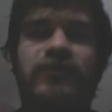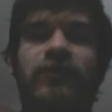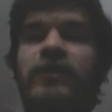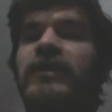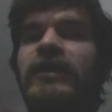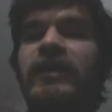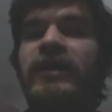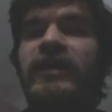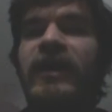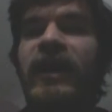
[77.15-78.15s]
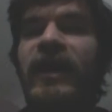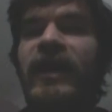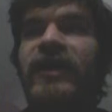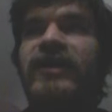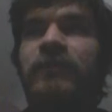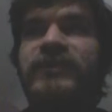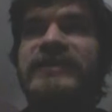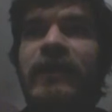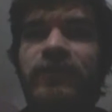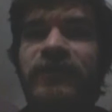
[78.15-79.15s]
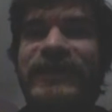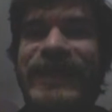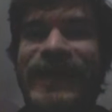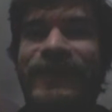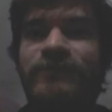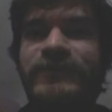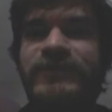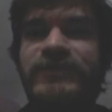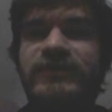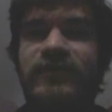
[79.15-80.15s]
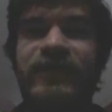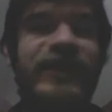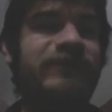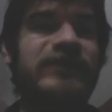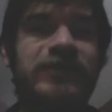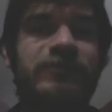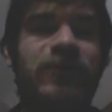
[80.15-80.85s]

cool. Uh, a couple downloaded games, like I have Dr.